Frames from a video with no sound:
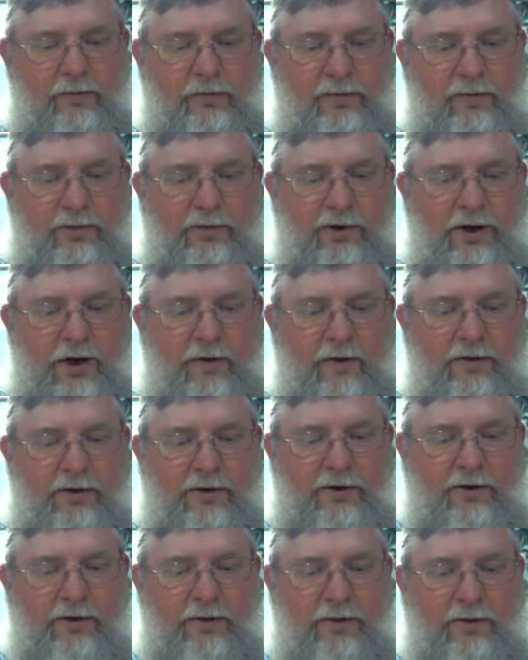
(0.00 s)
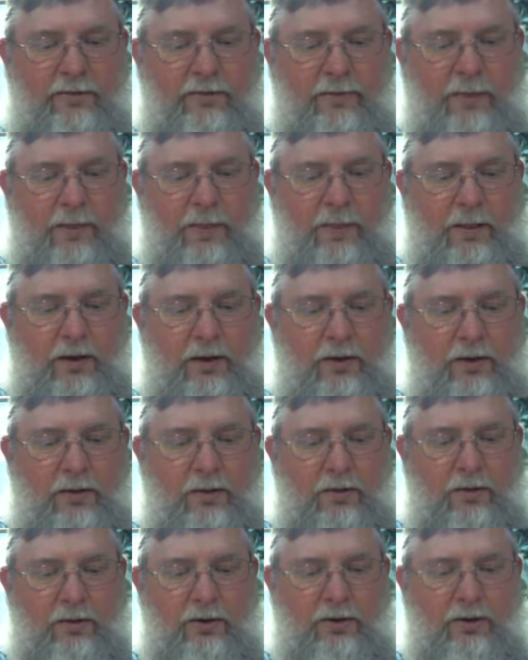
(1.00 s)
from Tophet,
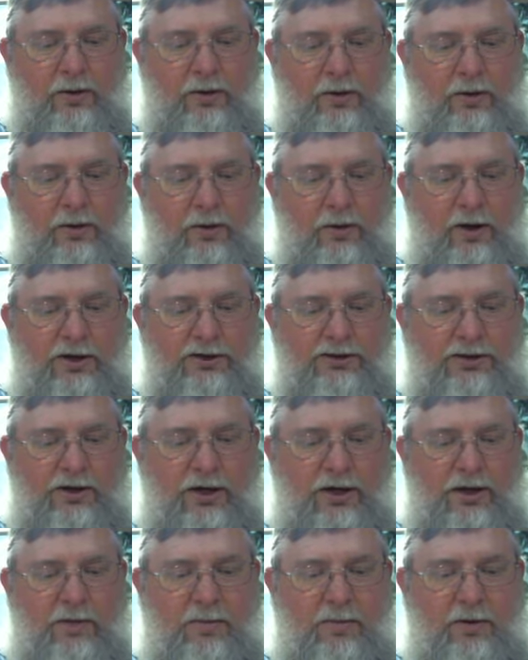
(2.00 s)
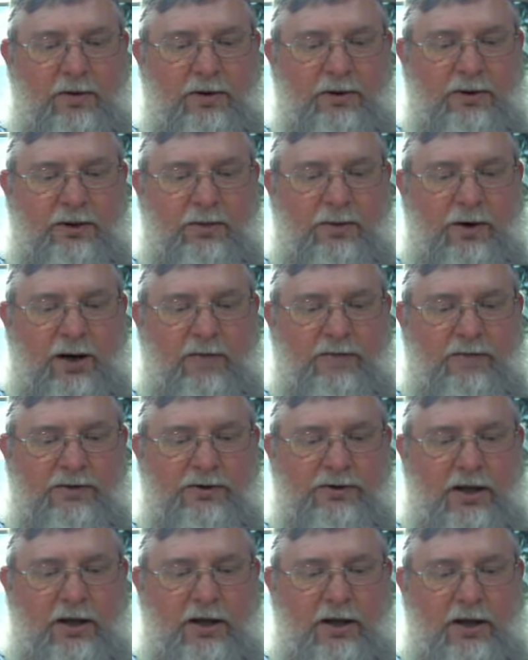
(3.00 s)
whither the Lord had sent him, to
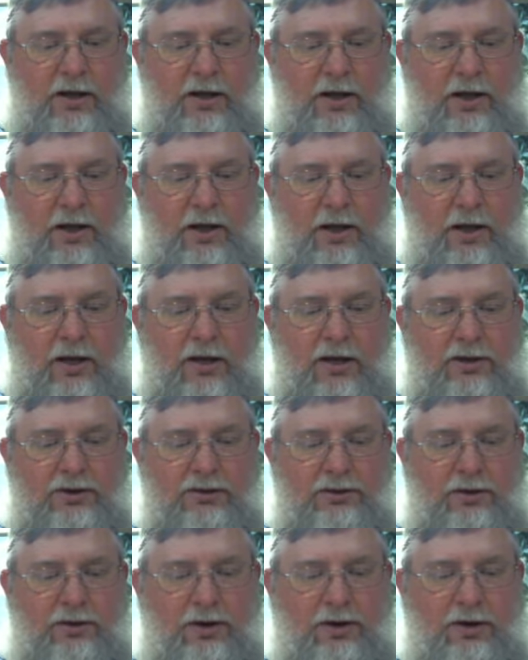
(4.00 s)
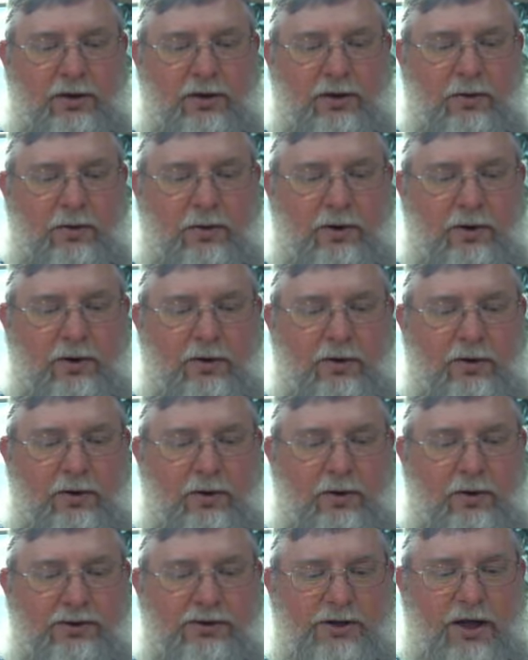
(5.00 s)
prophesy. And he stood in the court of the
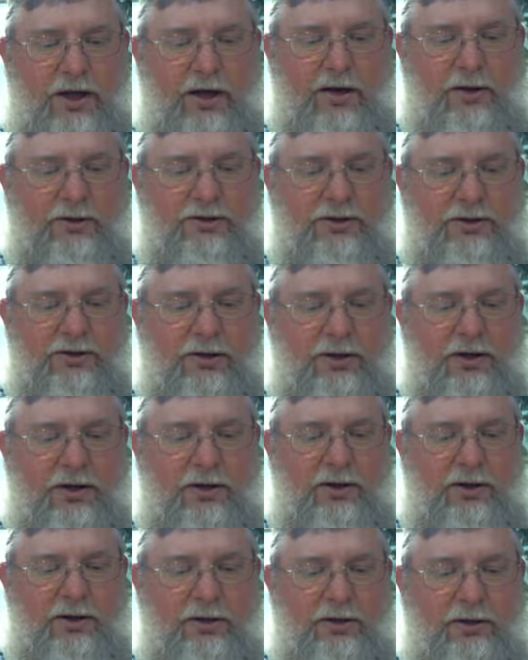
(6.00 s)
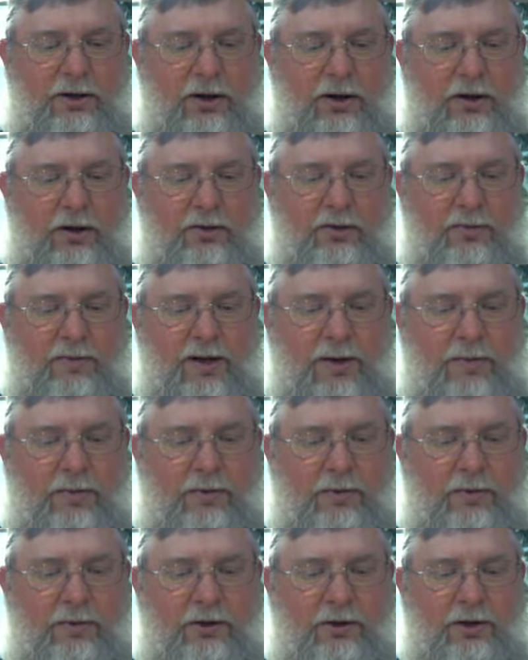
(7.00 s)
Lord's house and said to all the
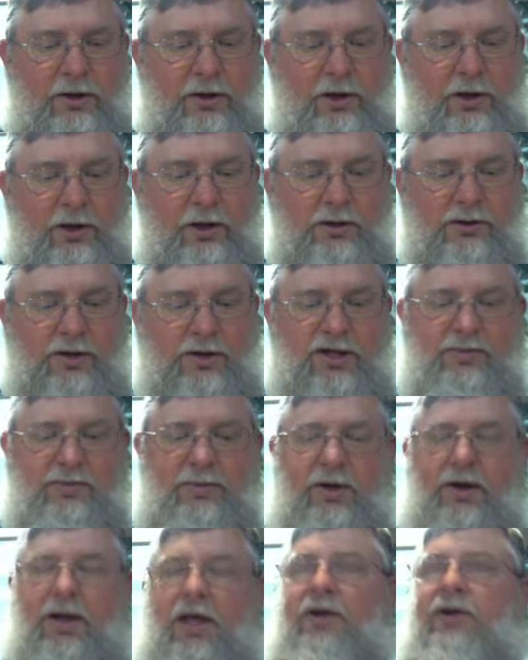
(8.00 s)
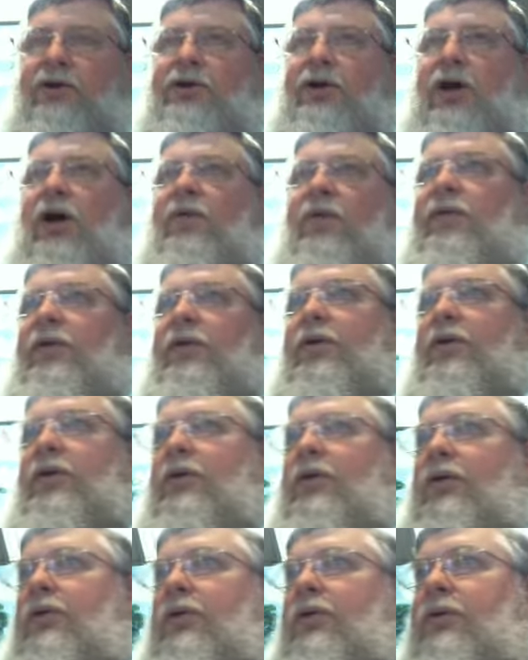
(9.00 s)
people. So he's been down to Tophet,
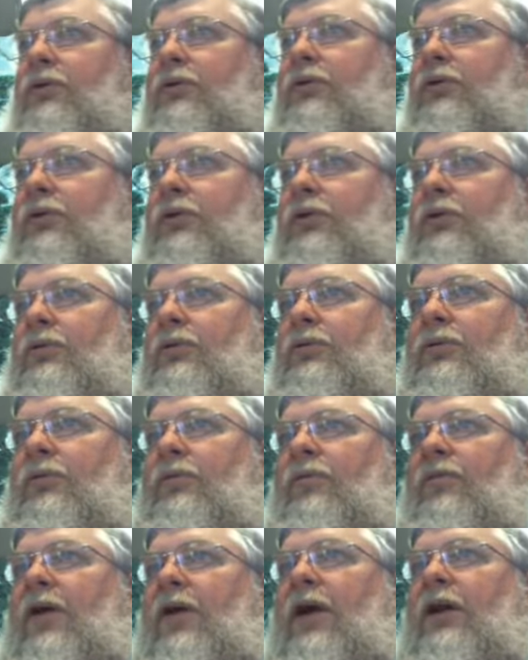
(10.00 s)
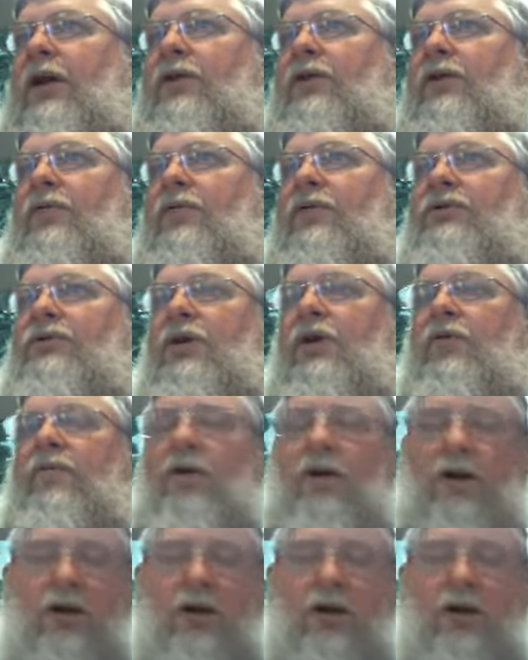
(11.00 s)
to the valley of the son of